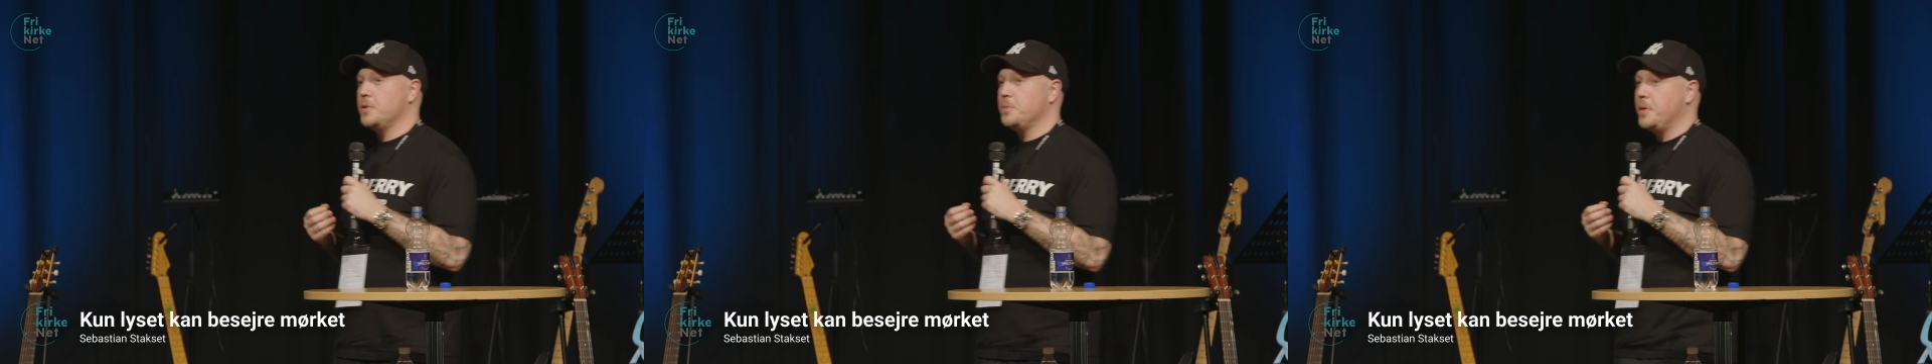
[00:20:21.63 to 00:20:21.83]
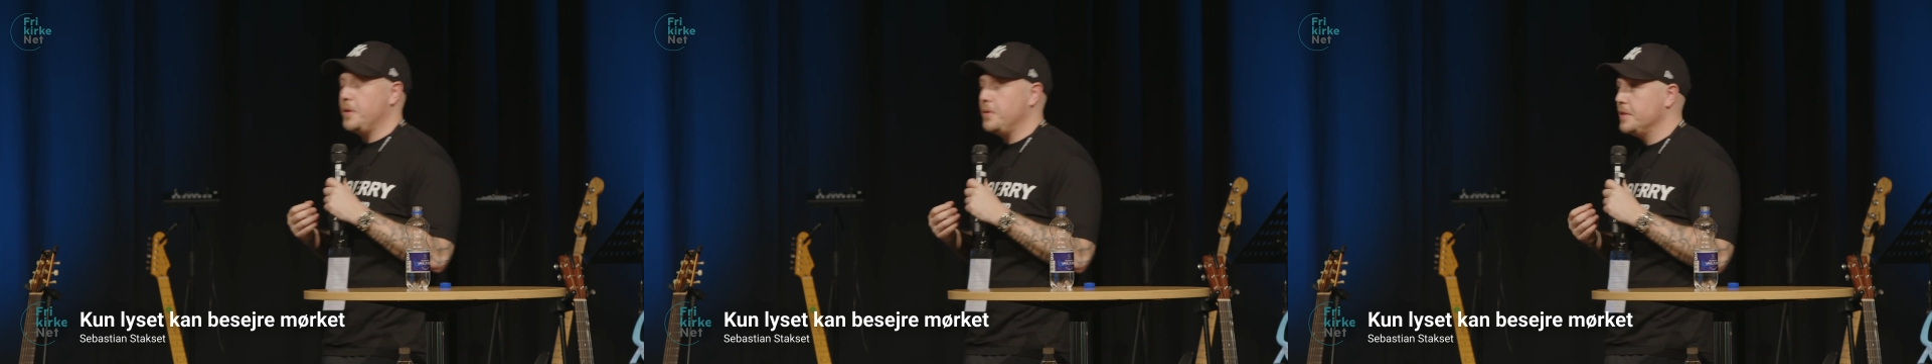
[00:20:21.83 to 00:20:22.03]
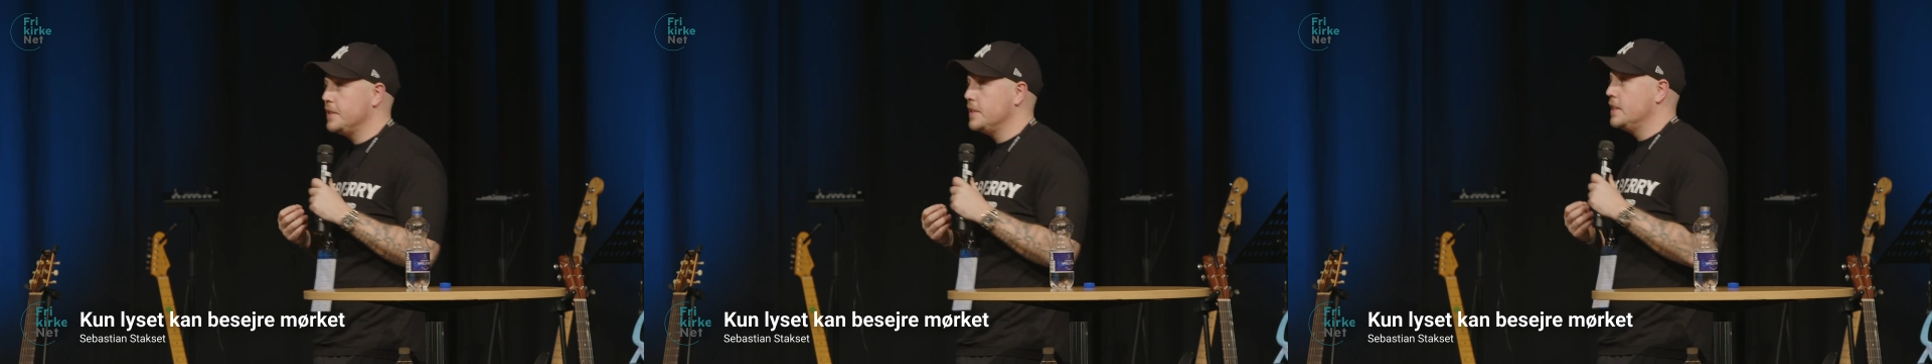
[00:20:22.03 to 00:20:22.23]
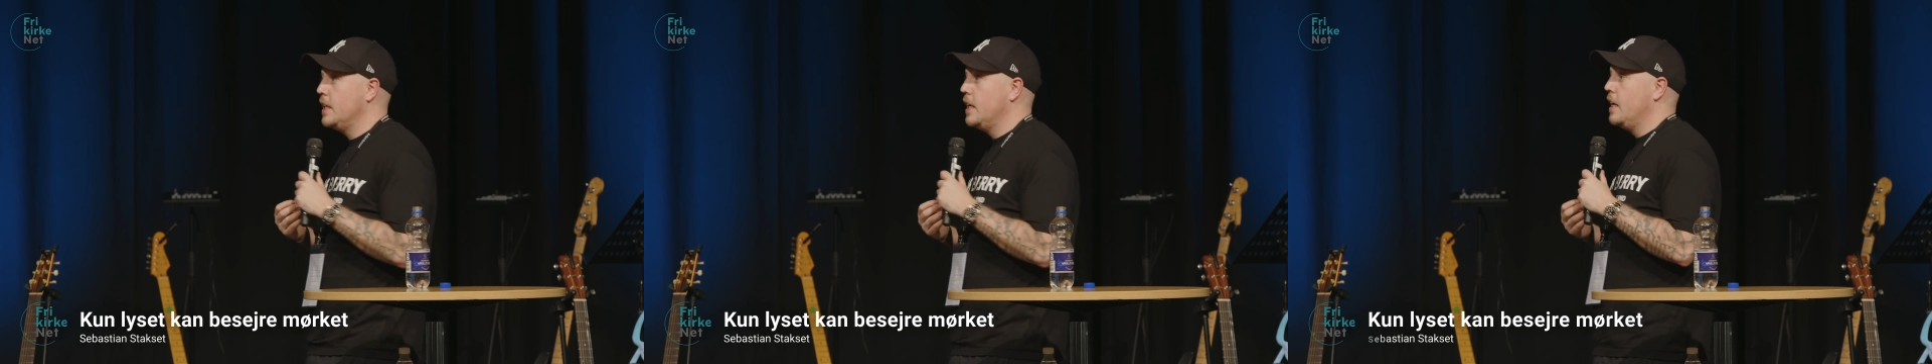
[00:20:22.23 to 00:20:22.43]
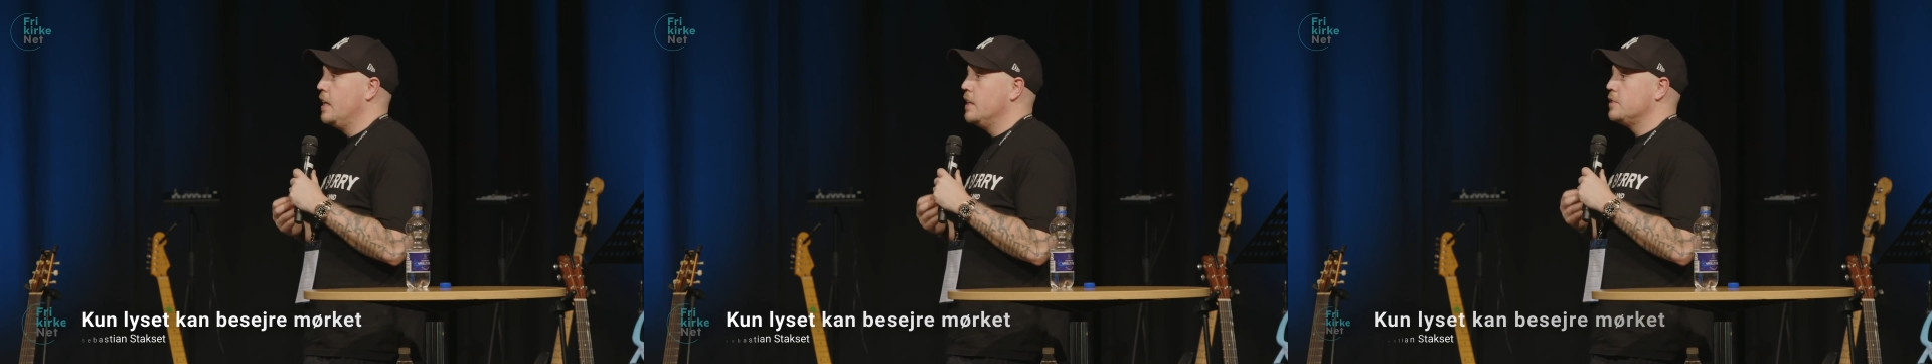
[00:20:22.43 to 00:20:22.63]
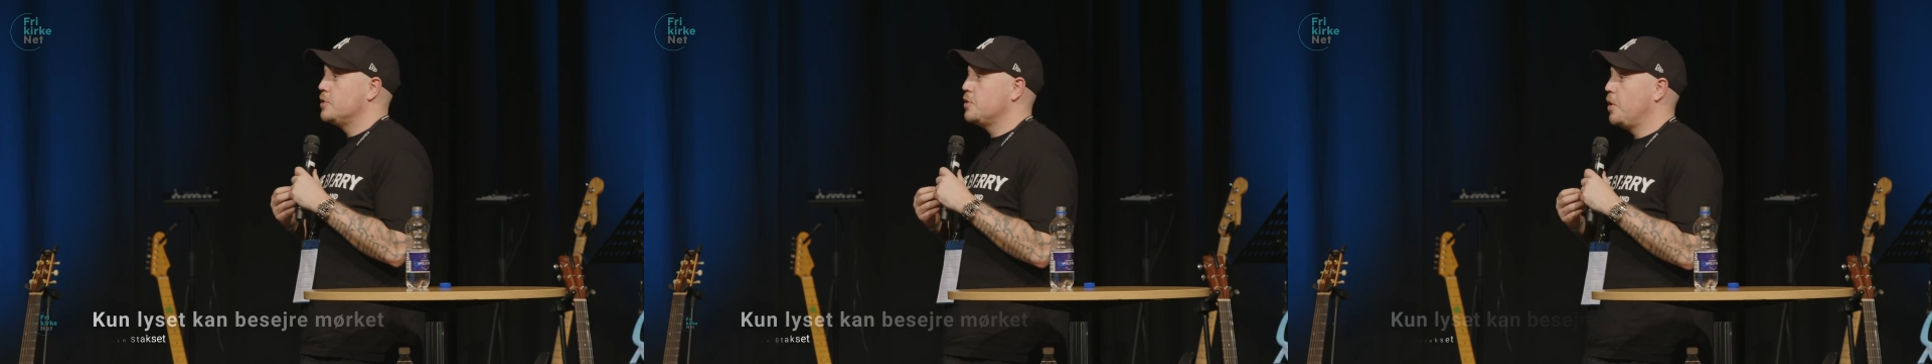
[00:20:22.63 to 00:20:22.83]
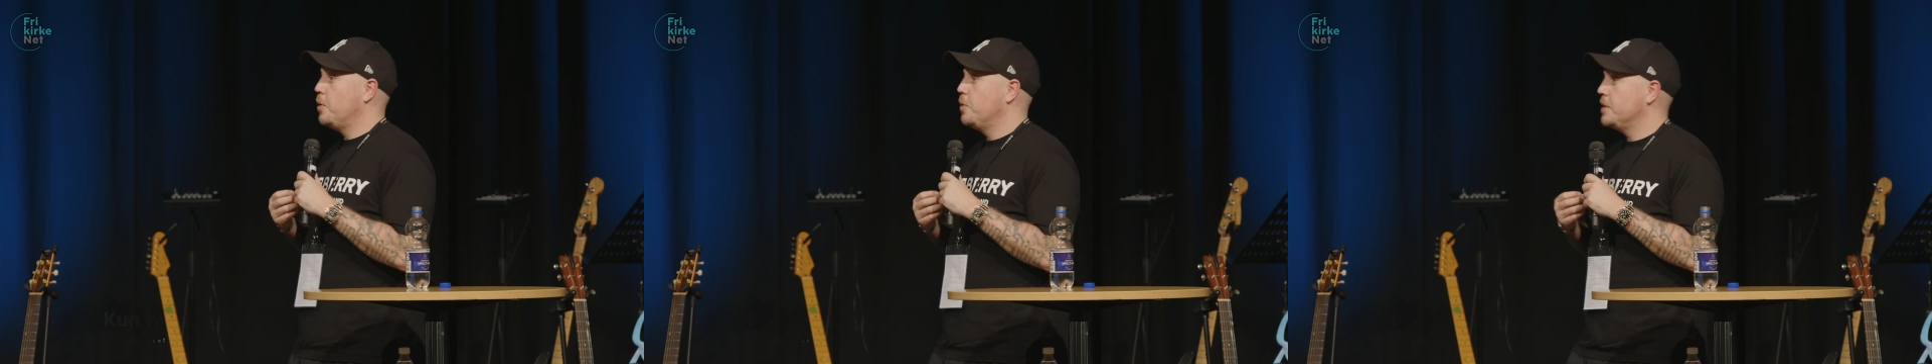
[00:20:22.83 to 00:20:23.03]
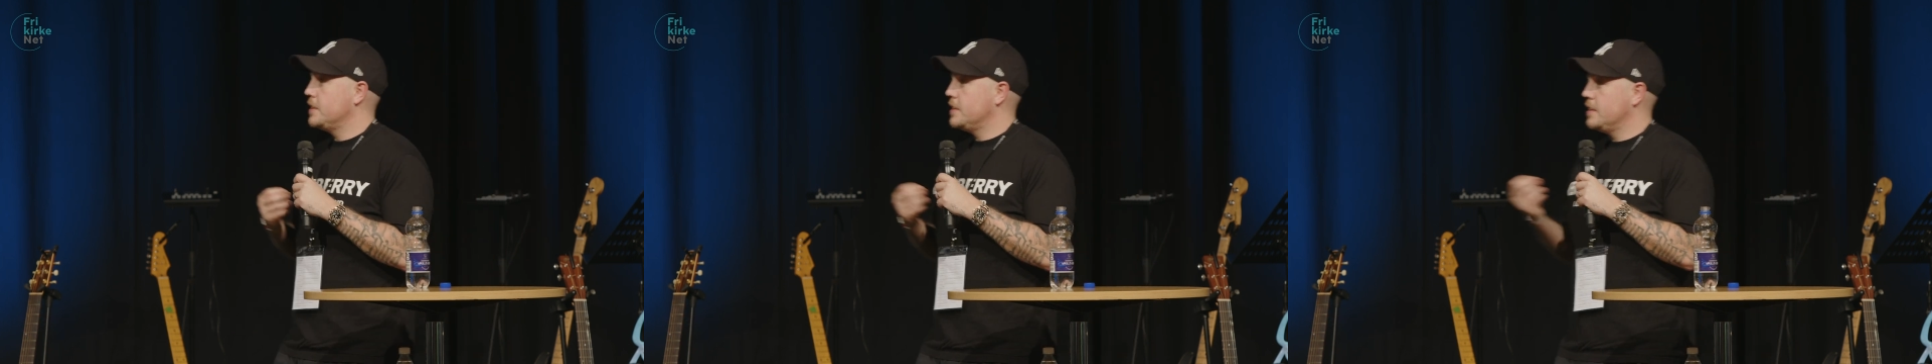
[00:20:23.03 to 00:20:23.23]
Spirit.
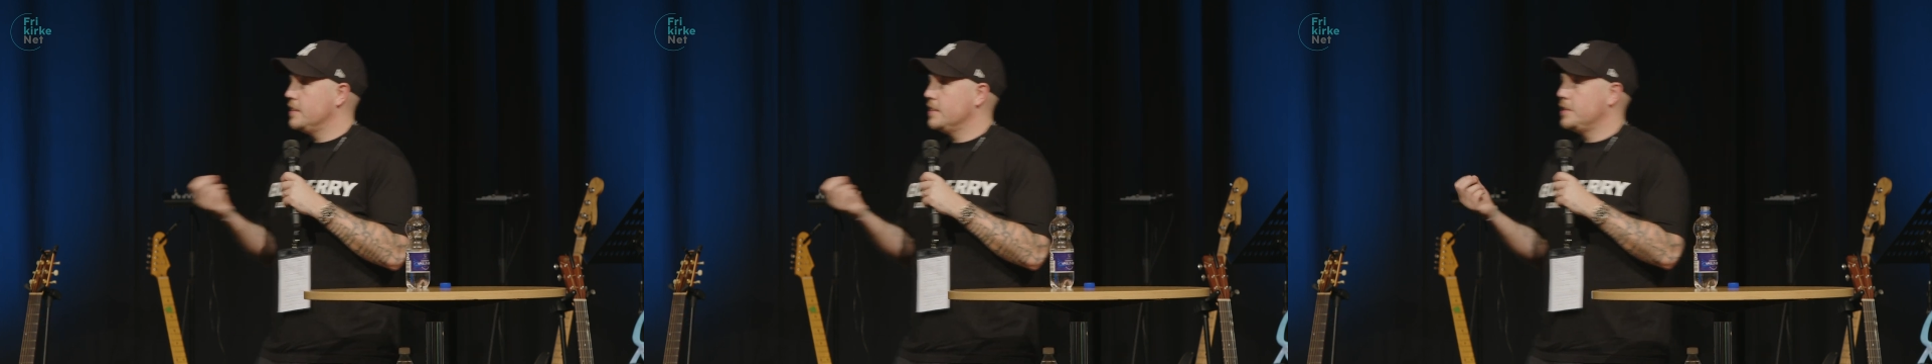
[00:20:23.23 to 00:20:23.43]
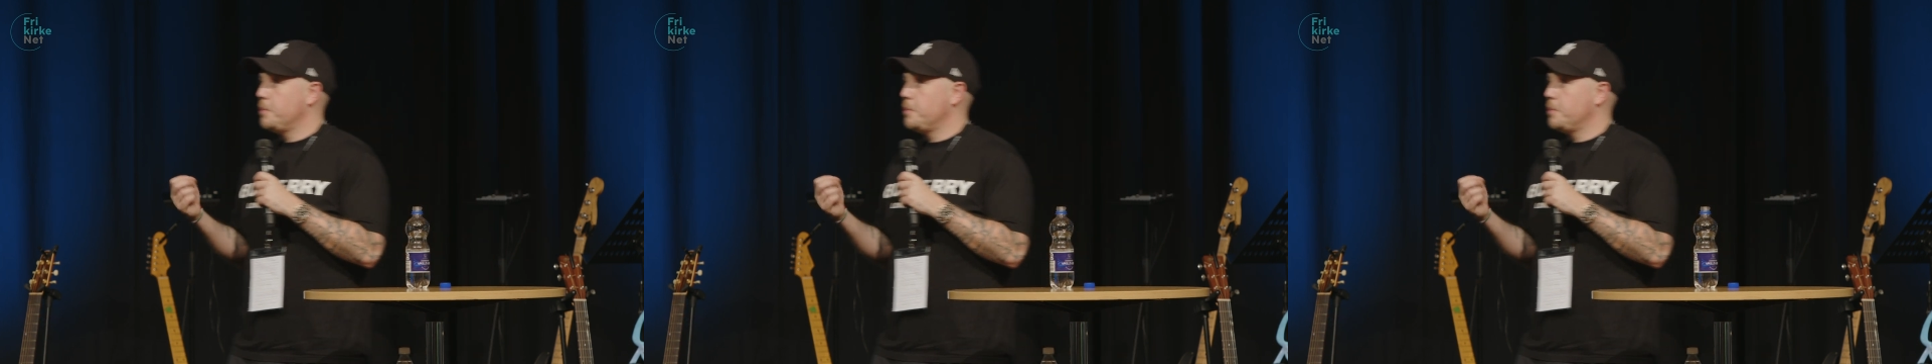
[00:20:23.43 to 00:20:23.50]
So the